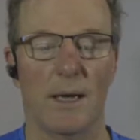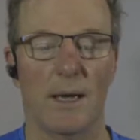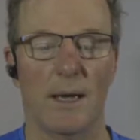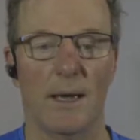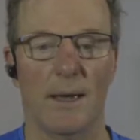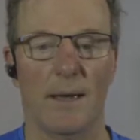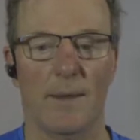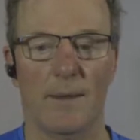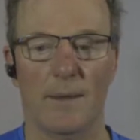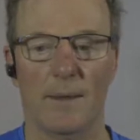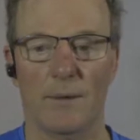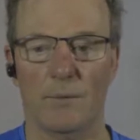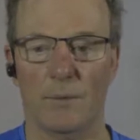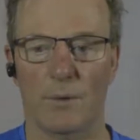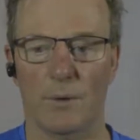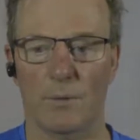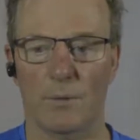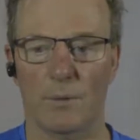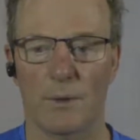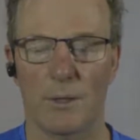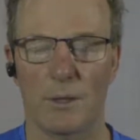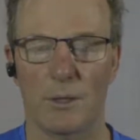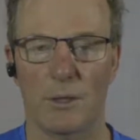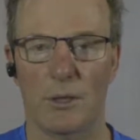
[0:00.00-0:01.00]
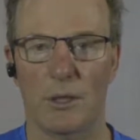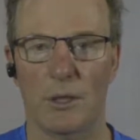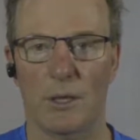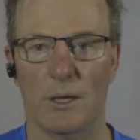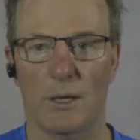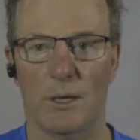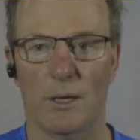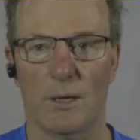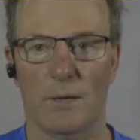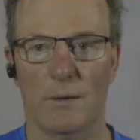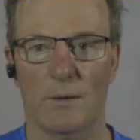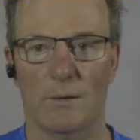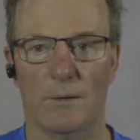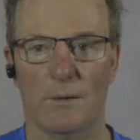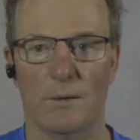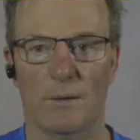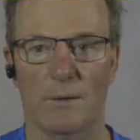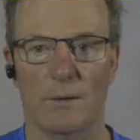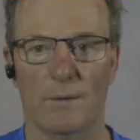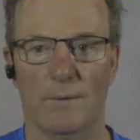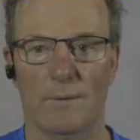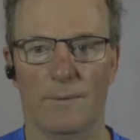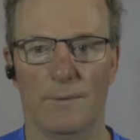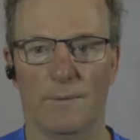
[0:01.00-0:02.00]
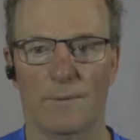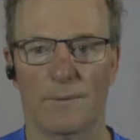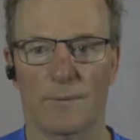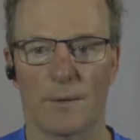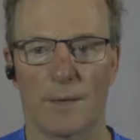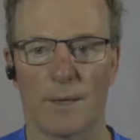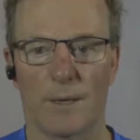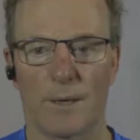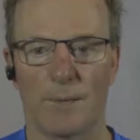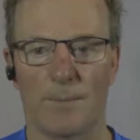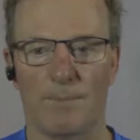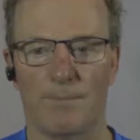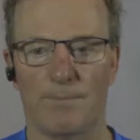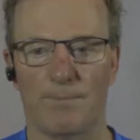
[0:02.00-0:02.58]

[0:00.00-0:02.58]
And then we read John from...